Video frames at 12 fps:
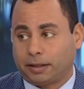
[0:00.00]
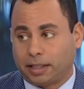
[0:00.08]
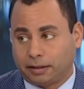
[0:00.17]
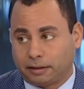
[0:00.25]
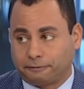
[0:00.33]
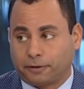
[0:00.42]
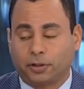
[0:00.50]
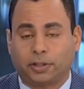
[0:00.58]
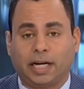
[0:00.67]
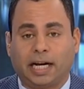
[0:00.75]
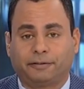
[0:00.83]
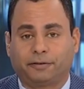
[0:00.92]
I think the
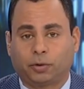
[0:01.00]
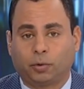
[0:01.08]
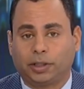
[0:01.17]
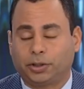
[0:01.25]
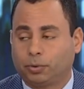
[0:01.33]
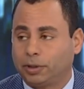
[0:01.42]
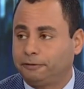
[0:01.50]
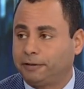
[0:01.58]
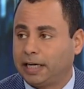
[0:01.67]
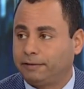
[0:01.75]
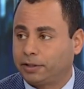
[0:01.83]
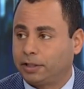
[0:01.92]
first half of
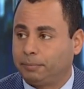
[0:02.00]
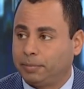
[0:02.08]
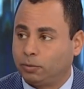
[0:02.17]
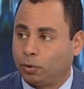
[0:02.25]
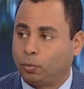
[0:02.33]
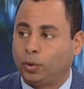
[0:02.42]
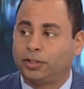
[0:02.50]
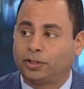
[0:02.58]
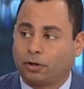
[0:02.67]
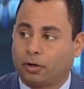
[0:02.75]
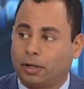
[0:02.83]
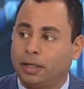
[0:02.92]
2025 is going to be when we
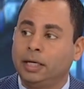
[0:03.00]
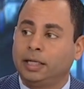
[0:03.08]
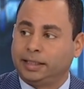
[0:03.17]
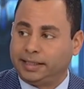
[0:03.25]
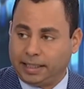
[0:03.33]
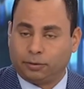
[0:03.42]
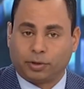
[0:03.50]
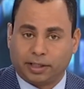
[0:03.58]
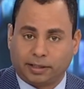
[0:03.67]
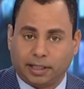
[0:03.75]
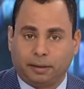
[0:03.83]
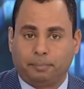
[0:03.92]
start
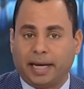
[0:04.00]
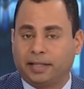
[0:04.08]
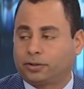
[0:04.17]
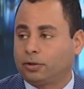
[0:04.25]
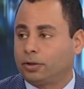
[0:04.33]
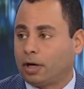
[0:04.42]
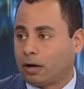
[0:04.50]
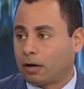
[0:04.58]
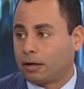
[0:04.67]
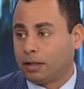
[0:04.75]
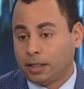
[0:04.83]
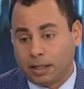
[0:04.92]
de-risking based on
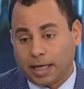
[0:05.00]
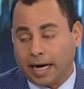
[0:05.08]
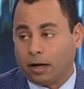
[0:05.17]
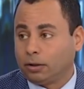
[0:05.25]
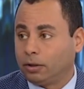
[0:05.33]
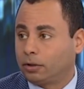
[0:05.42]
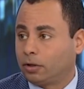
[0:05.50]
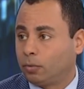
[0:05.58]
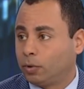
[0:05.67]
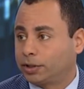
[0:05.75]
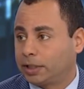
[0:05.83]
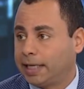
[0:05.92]
our outlook on
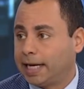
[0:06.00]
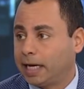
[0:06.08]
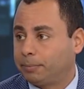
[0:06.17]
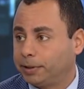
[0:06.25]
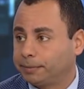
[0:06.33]
what's going to happen.